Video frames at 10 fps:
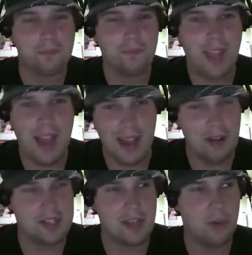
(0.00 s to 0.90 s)
how
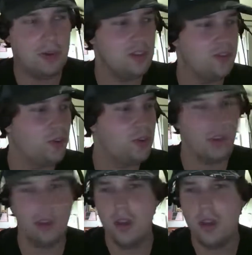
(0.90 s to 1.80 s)
is that working for
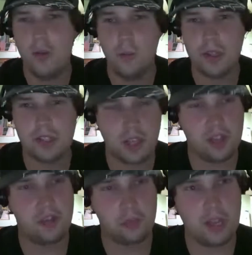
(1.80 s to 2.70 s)
you? We take a
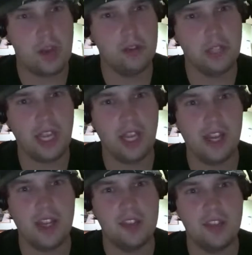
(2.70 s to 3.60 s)
3-0 lead,
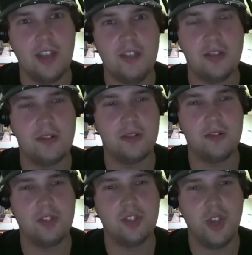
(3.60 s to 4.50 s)
and then your
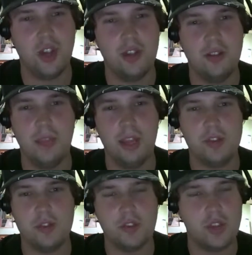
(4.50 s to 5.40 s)

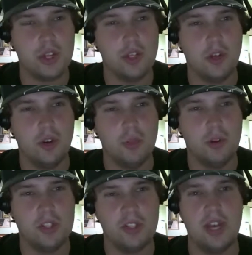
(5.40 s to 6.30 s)
manager, John Cooper,
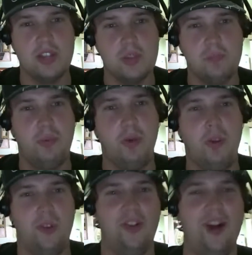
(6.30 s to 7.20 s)
decides to
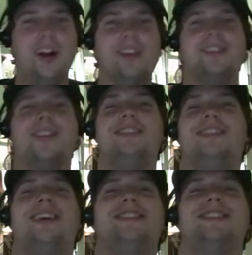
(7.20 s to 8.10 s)
pull
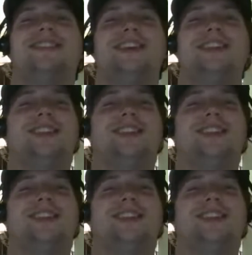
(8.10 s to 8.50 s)
Vasilevsky